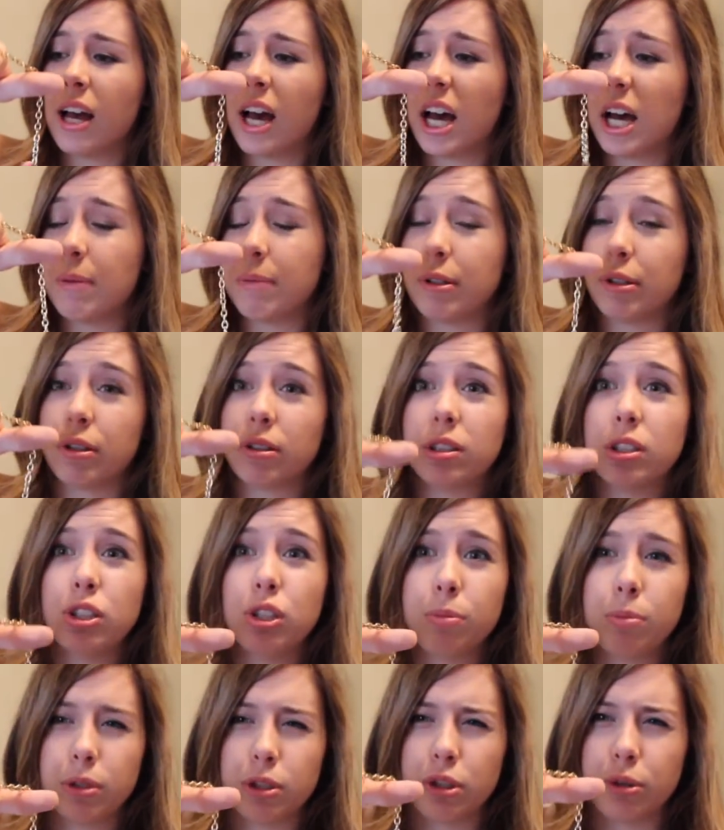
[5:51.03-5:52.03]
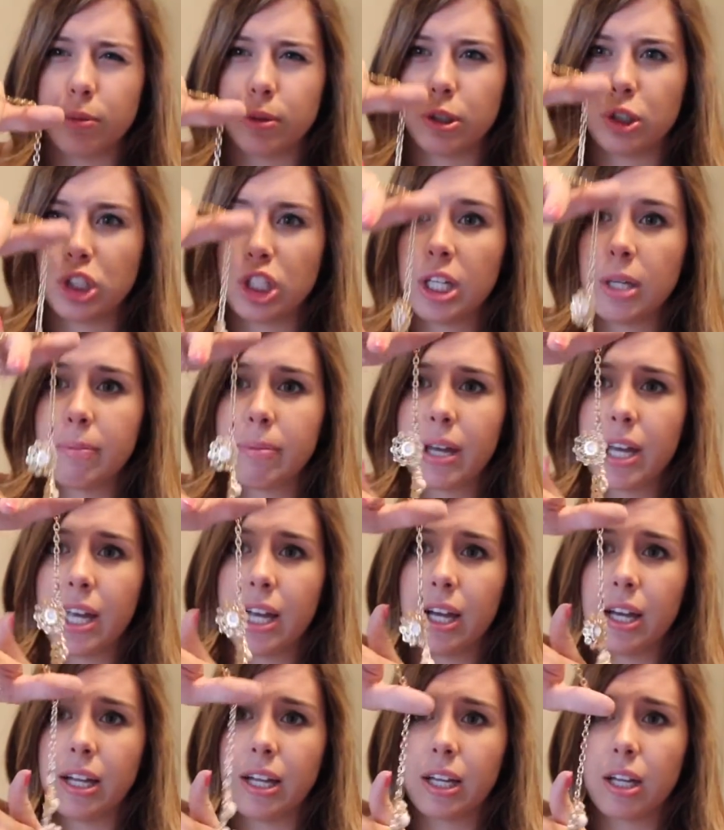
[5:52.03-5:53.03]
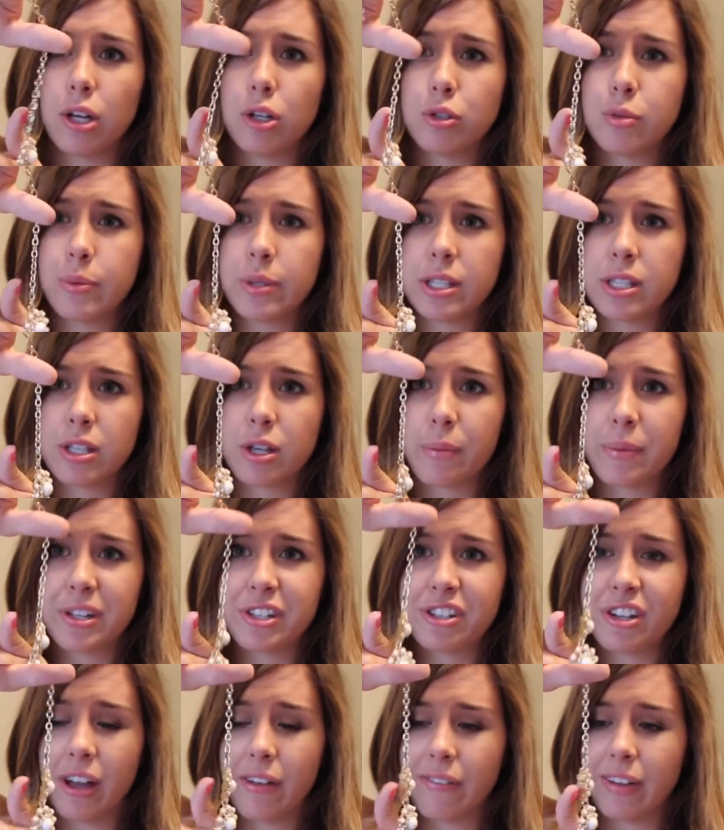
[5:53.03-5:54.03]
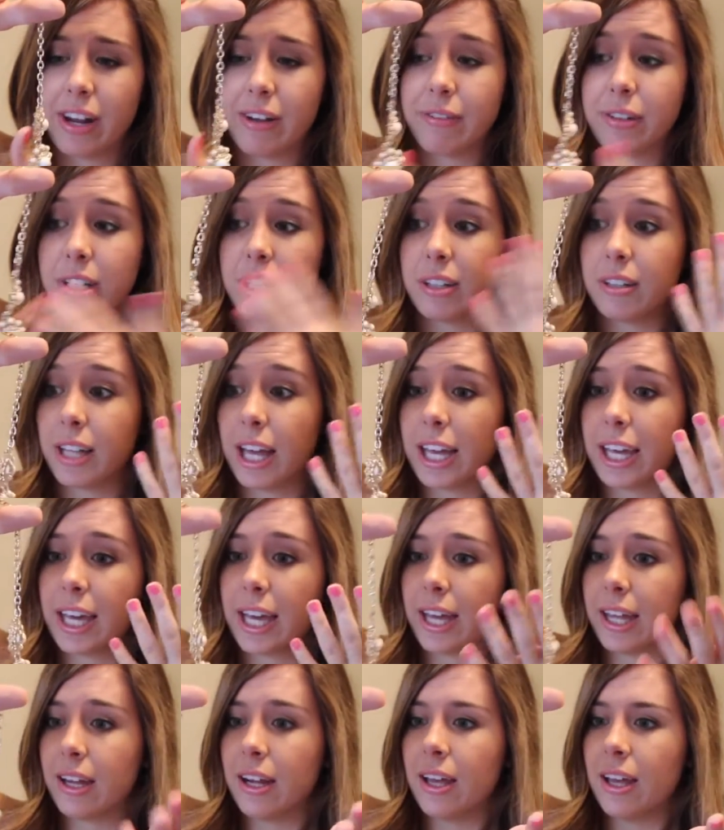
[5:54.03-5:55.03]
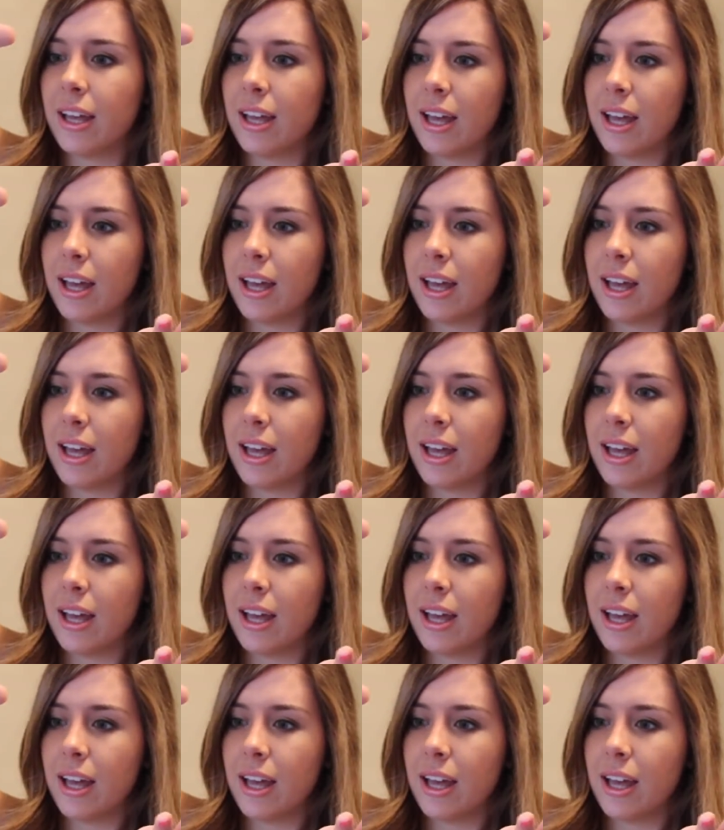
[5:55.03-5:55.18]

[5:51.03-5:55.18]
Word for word: And it was super, super cheap, and it goes with so much stuff, and I really like it.